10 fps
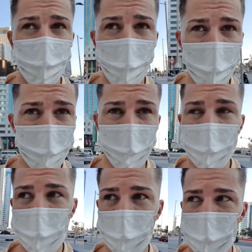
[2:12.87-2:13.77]
In Dubai, it's
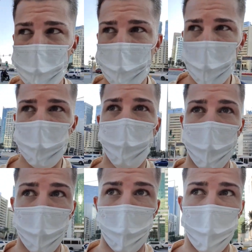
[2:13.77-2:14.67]
a bit much
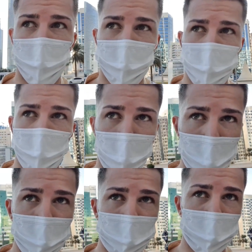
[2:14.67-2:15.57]
more
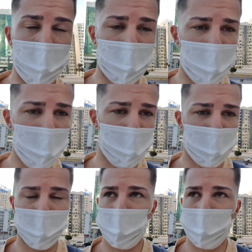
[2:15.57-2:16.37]
wild, let's say,